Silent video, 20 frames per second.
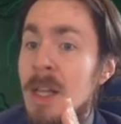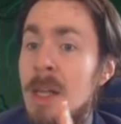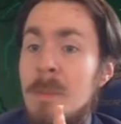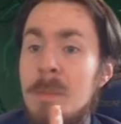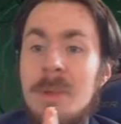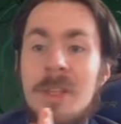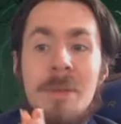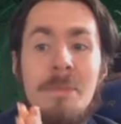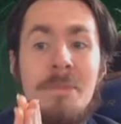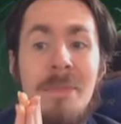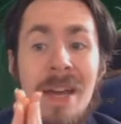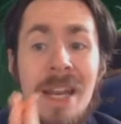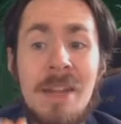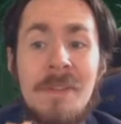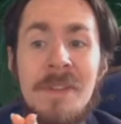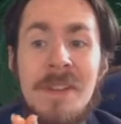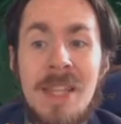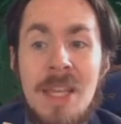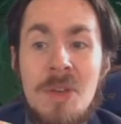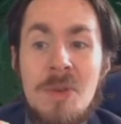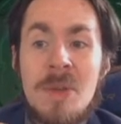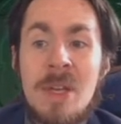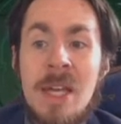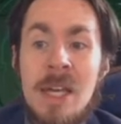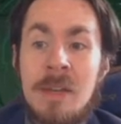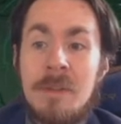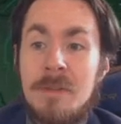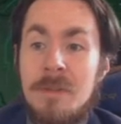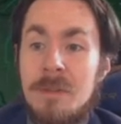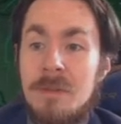But the benefit that you
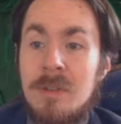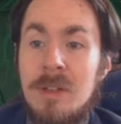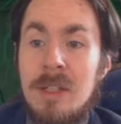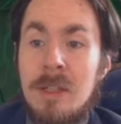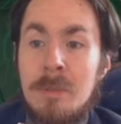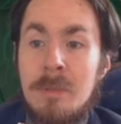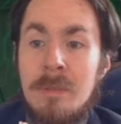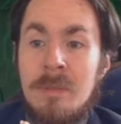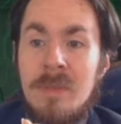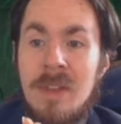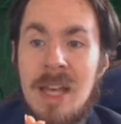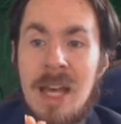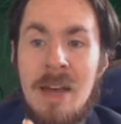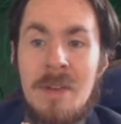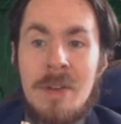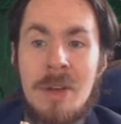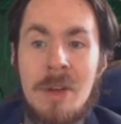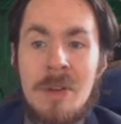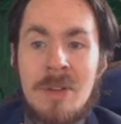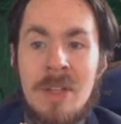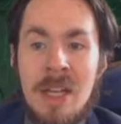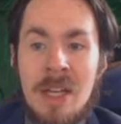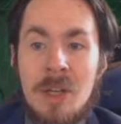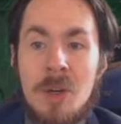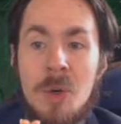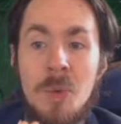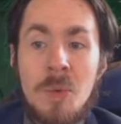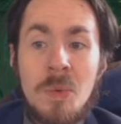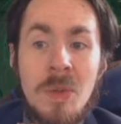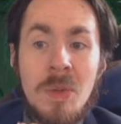get from having your
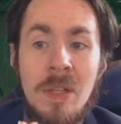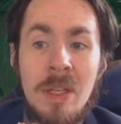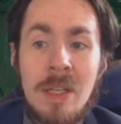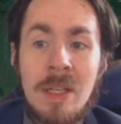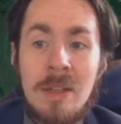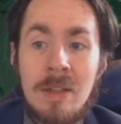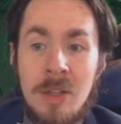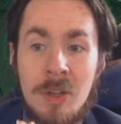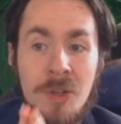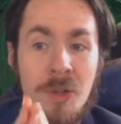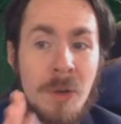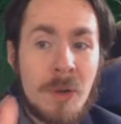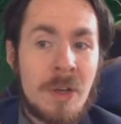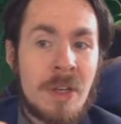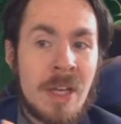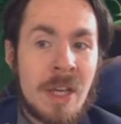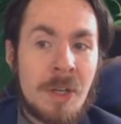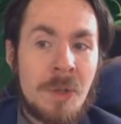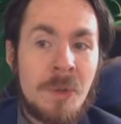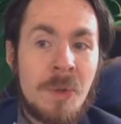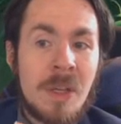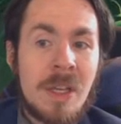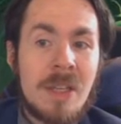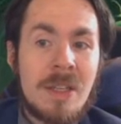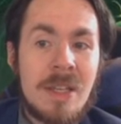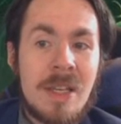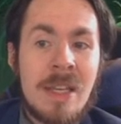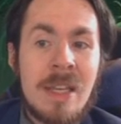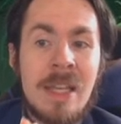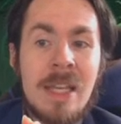starting deck only
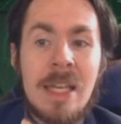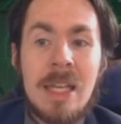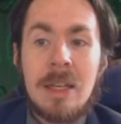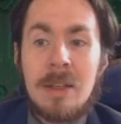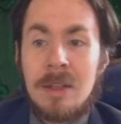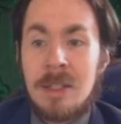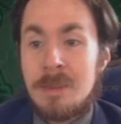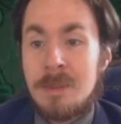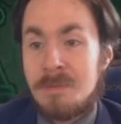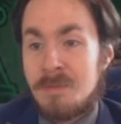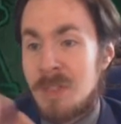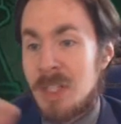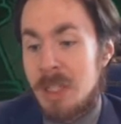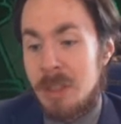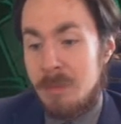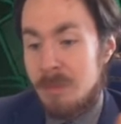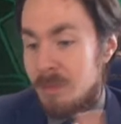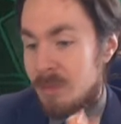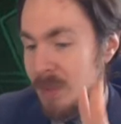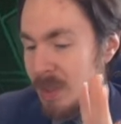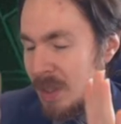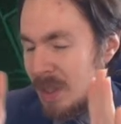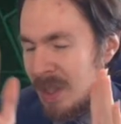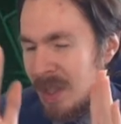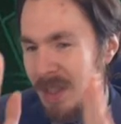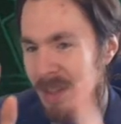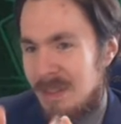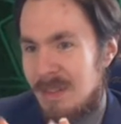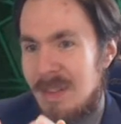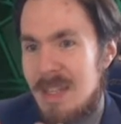containing,
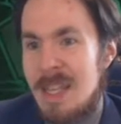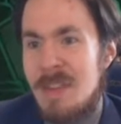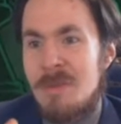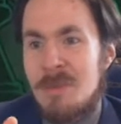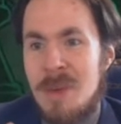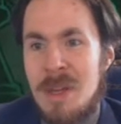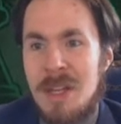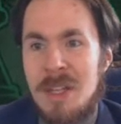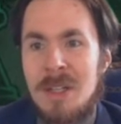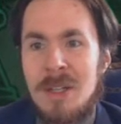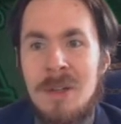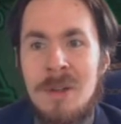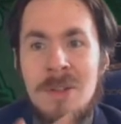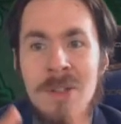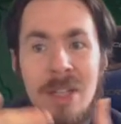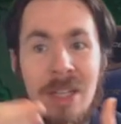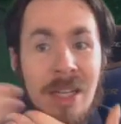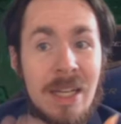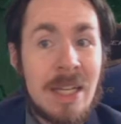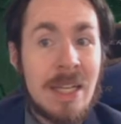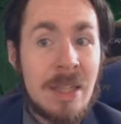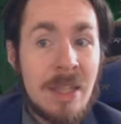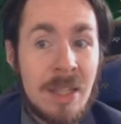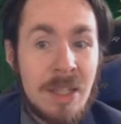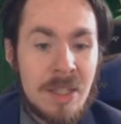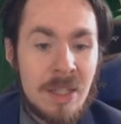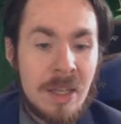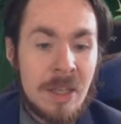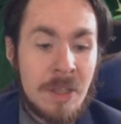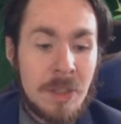even mana cards, in this
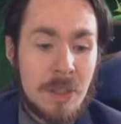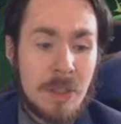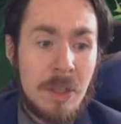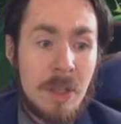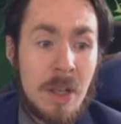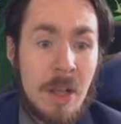case,